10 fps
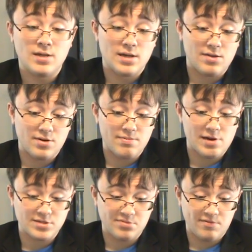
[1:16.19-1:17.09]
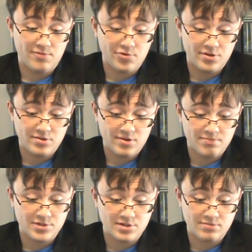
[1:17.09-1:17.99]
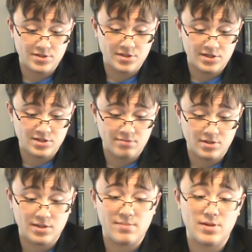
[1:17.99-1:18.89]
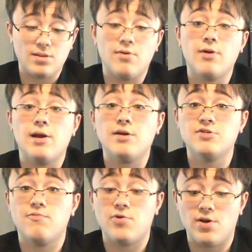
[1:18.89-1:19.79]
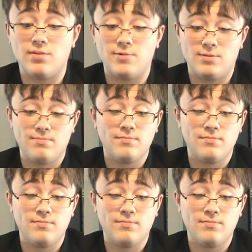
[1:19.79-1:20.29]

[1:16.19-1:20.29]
gathered approximately 43% of the seats of the dominant lower house of parliament.